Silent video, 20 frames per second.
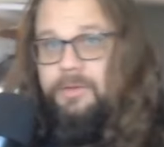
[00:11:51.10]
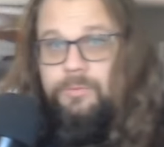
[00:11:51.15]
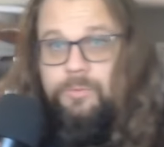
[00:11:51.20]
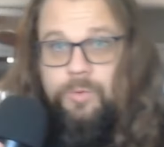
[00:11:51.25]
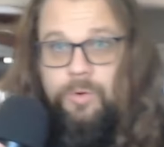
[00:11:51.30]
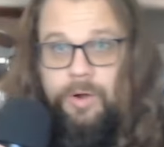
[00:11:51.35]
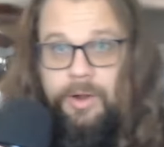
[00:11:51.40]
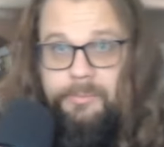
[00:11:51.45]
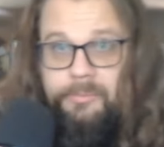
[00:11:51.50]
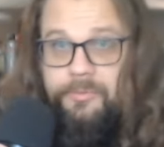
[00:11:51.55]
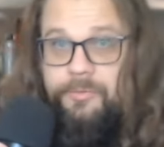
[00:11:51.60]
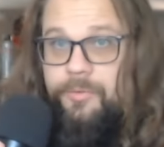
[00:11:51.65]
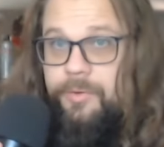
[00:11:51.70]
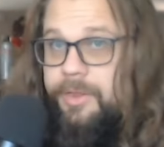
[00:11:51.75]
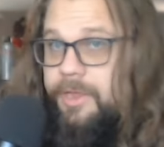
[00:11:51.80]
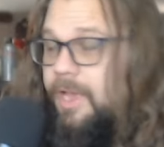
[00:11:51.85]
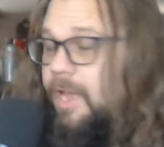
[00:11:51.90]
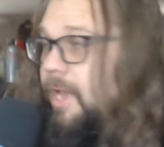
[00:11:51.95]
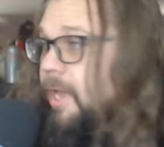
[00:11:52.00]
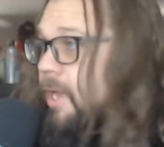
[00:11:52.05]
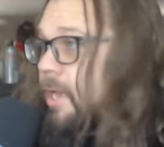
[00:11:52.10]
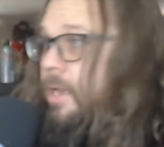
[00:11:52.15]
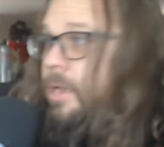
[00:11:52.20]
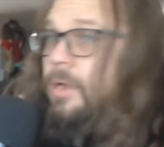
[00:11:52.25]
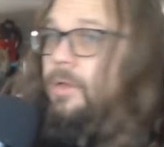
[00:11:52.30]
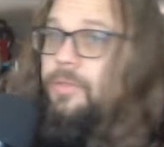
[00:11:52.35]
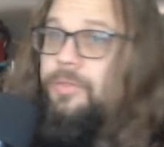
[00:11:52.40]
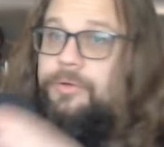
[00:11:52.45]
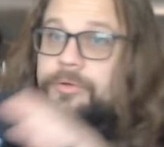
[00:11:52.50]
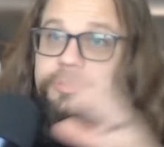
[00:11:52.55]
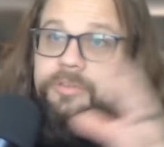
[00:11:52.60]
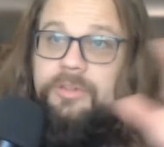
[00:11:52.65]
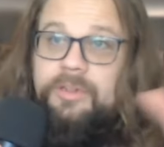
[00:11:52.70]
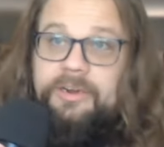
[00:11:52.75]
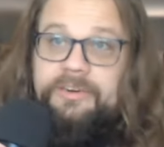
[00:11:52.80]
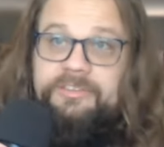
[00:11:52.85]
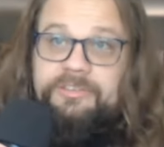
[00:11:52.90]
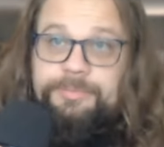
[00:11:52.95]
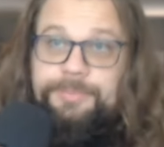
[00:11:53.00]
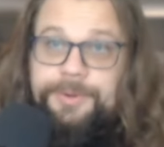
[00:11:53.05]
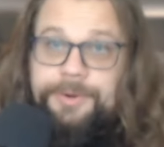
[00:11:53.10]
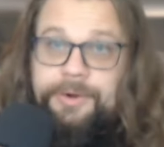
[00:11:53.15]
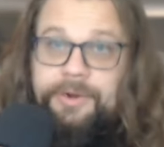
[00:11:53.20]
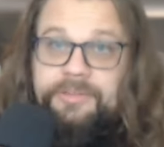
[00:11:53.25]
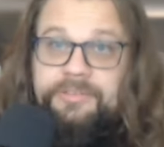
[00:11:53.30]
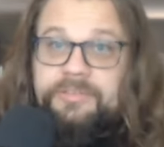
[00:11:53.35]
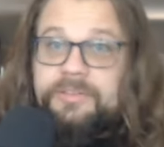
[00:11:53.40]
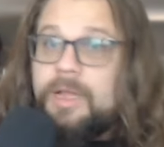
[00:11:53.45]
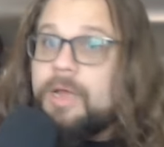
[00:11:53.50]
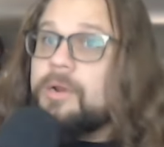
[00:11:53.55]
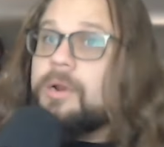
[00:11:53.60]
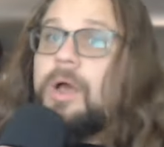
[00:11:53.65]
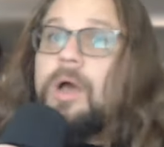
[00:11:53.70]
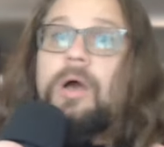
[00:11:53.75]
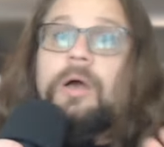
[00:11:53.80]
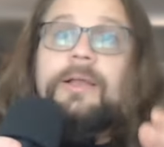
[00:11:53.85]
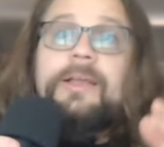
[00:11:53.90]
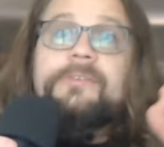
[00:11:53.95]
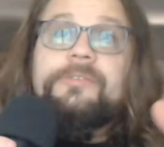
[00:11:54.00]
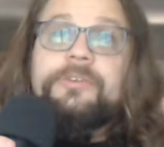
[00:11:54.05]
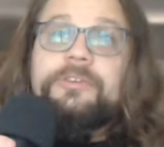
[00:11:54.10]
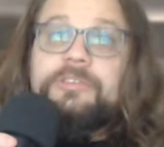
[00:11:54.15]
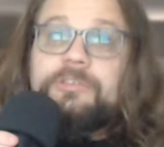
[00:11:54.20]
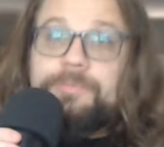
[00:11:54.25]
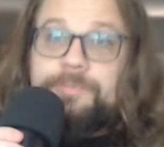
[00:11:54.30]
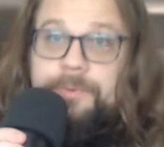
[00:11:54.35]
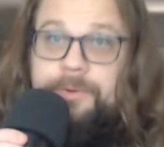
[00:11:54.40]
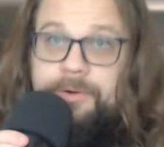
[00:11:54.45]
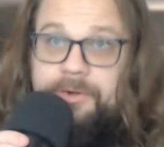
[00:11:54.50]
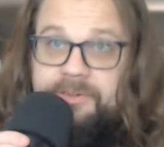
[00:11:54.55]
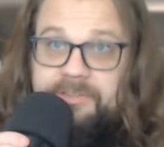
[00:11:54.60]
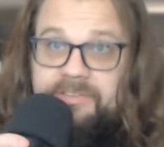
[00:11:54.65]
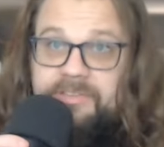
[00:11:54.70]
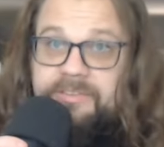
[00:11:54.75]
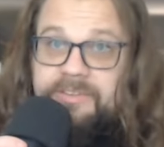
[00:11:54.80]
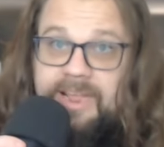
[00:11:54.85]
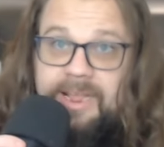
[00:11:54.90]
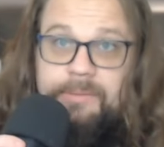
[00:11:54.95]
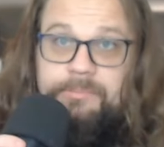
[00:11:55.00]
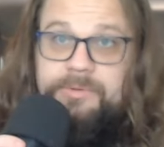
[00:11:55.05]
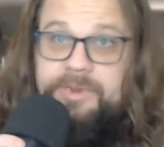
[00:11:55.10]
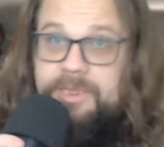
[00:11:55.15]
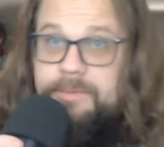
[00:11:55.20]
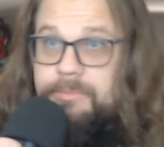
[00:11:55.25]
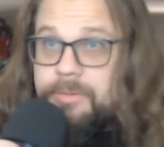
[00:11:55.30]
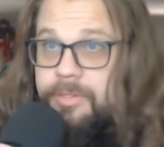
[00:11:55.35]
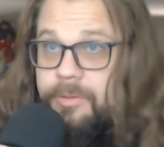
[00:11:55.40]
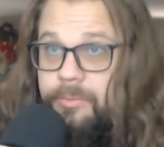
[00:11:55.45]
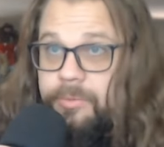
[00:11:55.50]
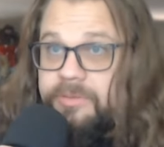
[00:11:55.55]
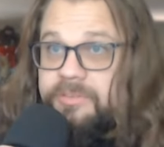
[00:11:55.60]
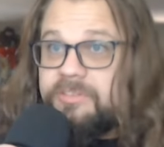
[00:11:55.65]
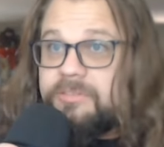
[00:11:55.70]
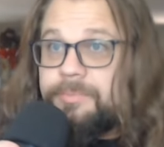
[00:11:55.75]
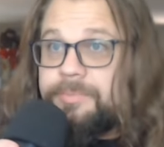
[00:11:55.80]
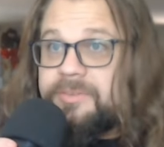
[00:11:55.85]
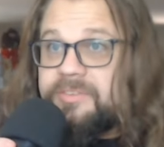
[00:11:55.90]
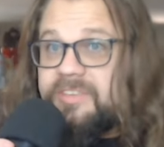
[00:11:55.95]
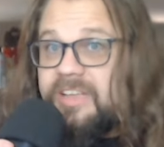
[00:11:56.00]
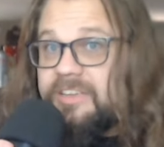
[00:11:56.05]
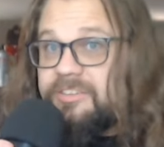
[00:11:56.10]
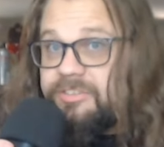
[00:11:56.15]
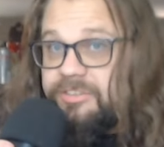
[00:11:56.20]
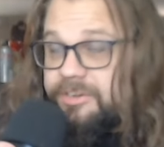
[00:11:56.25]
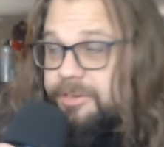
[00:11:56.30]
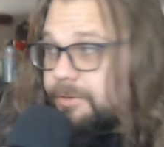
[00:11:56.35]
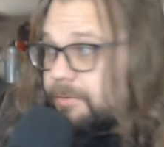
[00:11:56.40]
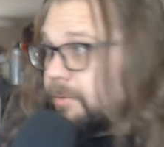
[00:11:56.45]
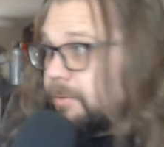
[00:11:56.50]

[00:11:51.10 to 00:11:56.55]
Warhammer 40K, there's a lot of spirits. Now, not every spirit is a damn demon that wants to possess you